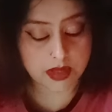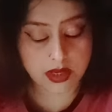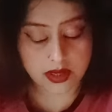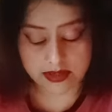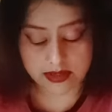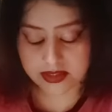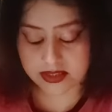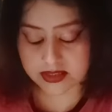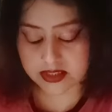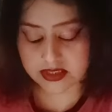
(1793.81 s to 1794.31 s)

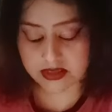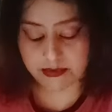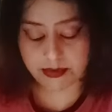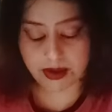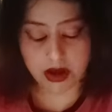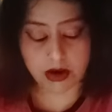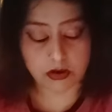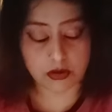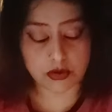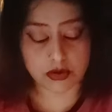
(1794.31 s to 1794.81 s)
This is
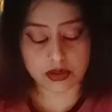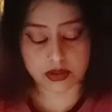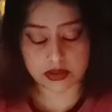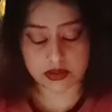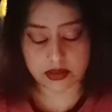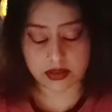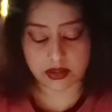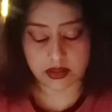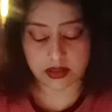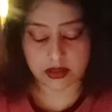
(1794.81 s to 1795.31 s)
about
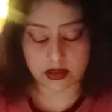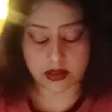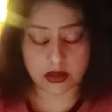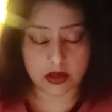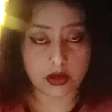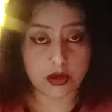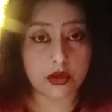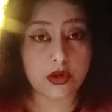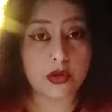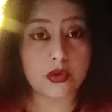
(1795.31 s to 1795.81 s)

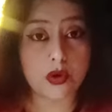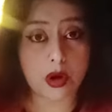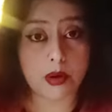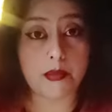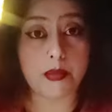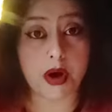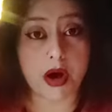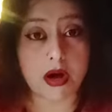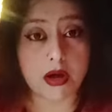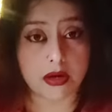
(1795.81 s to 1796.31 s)
you
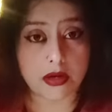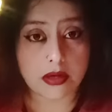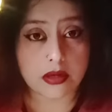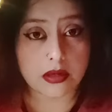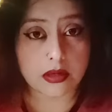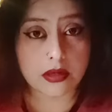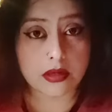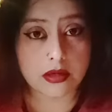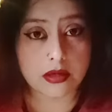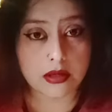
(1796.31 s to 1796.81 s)
command,
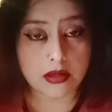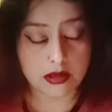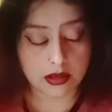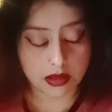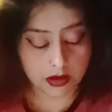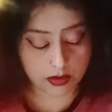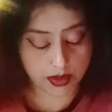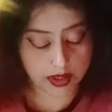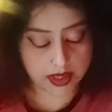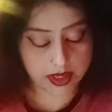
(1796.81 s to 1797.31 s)

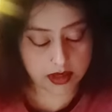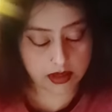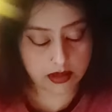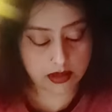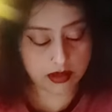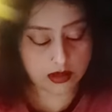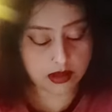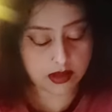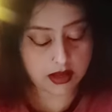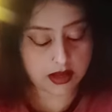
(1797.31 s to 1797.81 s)
okay?
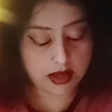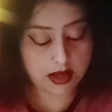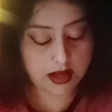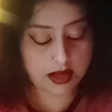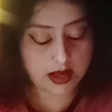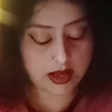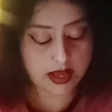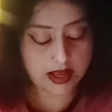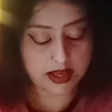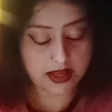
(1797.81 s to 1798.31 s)

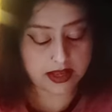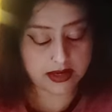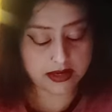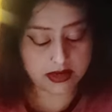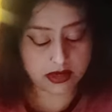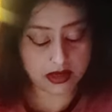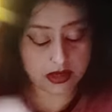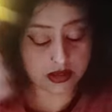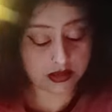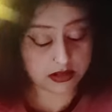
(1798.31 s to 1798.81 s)
And
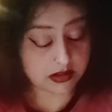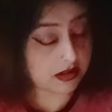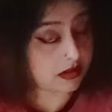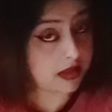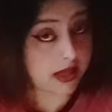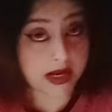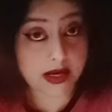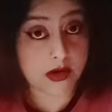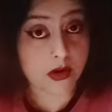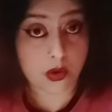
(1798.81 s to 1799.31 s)

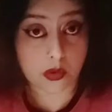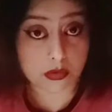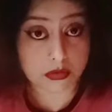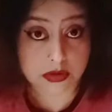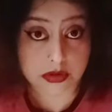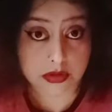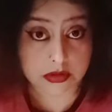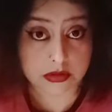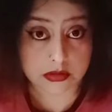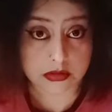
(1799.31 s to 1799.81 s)
they
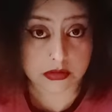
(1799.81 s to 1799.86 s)
don't.